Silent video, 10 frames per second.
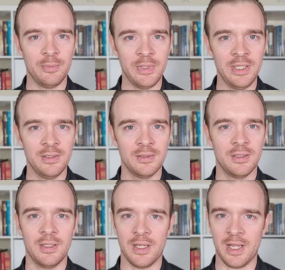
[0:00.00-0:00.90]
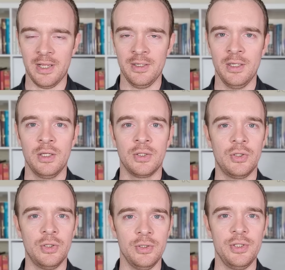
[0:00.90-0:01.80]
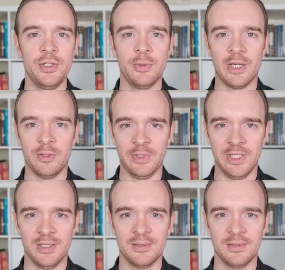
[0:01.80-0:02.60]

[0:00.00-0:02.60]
me? And could you help me?